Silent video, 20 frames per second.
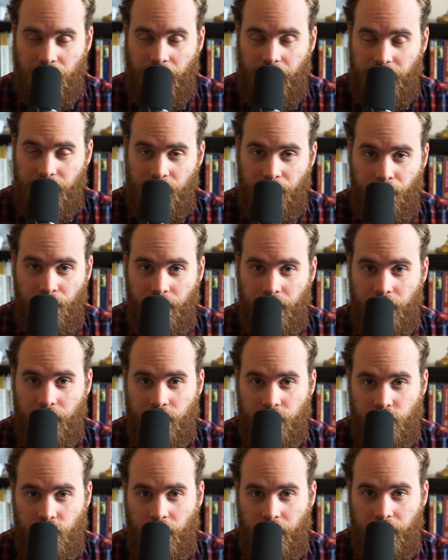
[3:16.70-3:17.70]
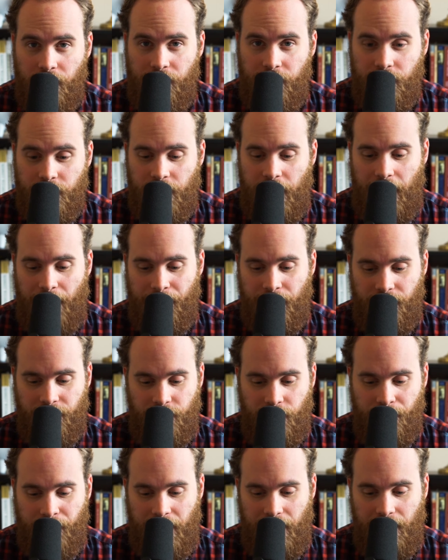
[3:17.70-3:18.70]
It's a pretty good chunk of your time, and if
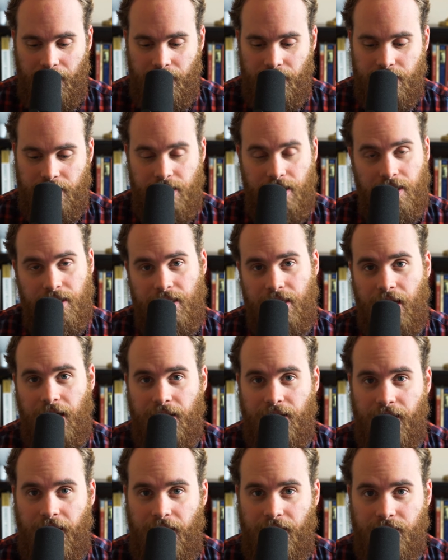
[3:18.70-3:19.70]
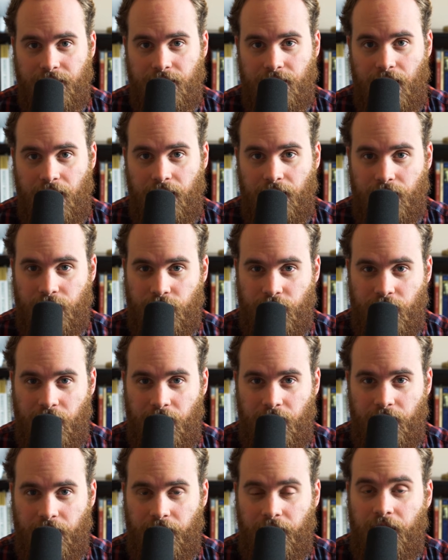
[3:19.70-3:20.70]
you're making $68,000 a
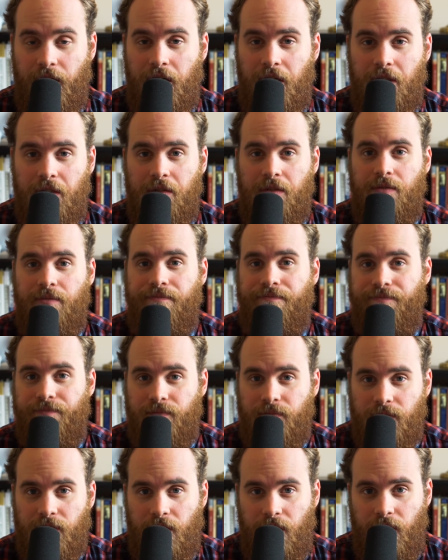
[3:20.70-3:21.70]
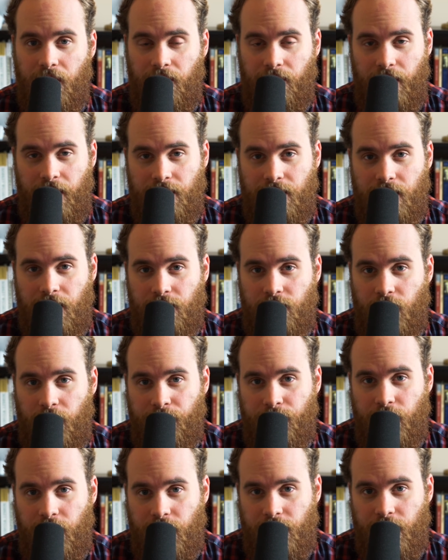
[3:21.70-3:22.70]
year, that's not
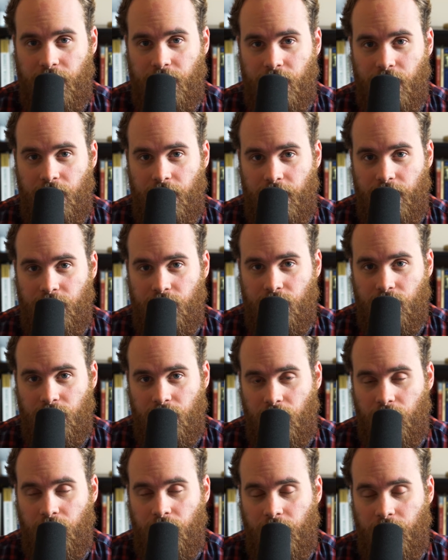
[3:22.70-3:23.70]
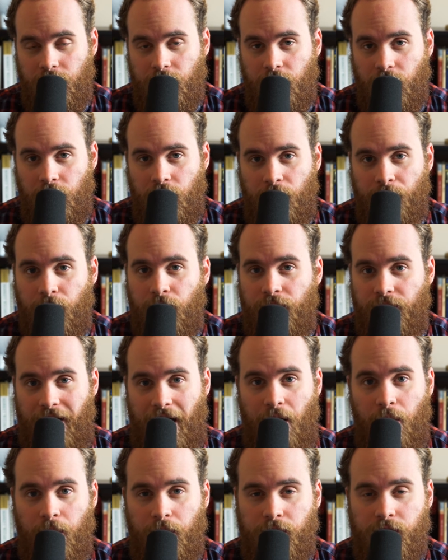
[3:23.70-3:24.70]
chump change. That's a good number of
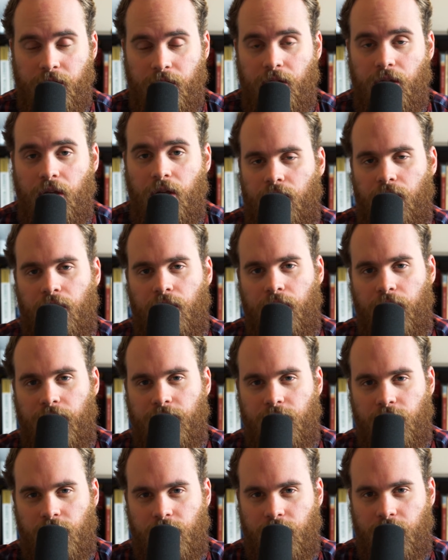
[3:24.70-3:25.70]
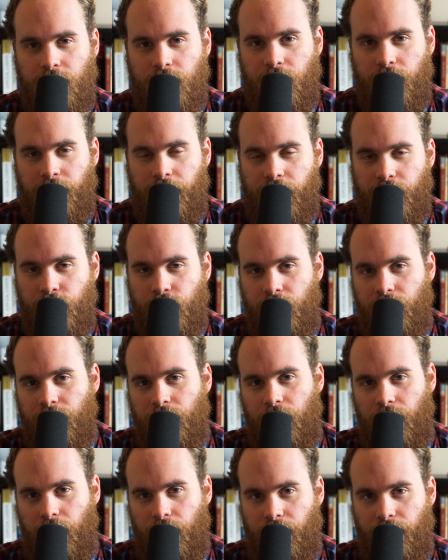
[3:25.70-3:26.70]
hours. That's just a consideration
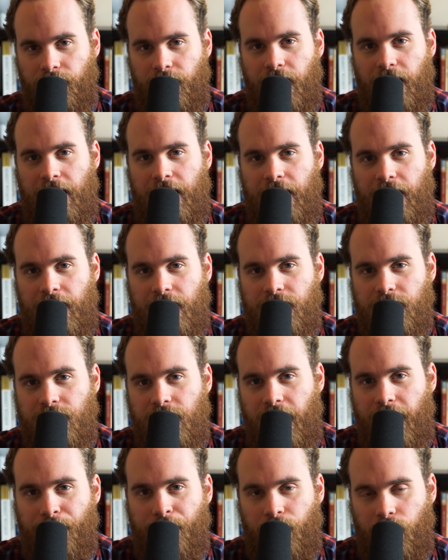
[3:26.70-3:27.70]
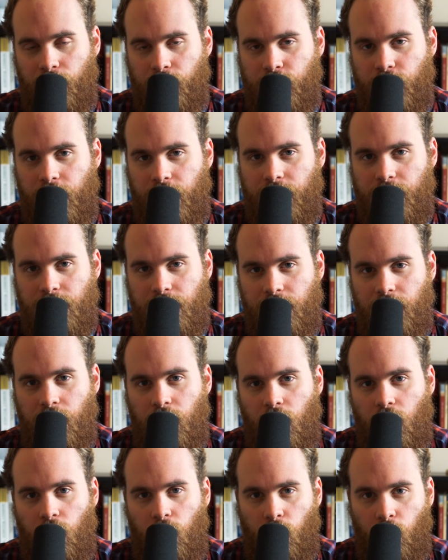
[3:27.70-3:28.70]
of, is that purchase
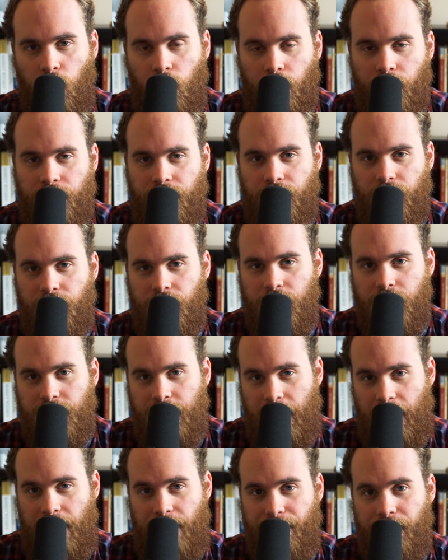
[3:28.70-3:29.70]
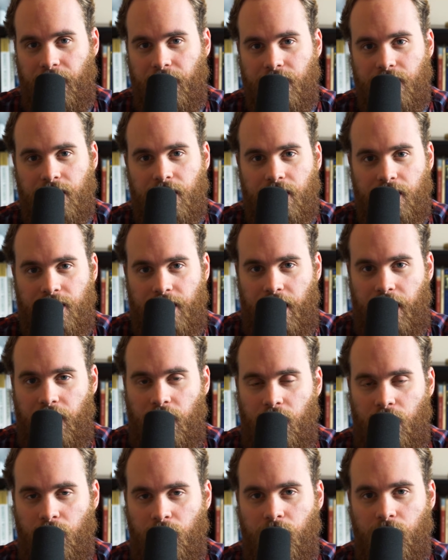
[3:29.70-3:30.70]
worth the time that it's going to take
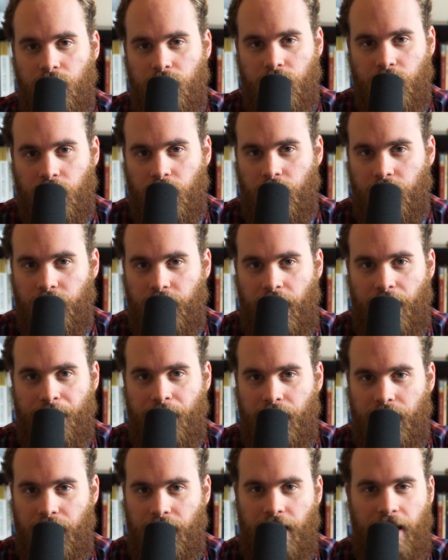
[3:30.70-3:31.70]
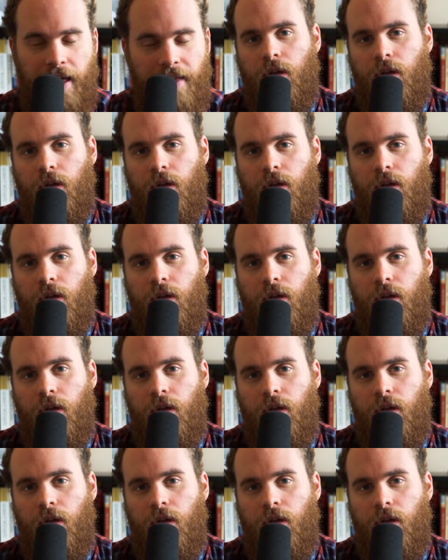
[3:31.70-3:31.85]
you to earn that money?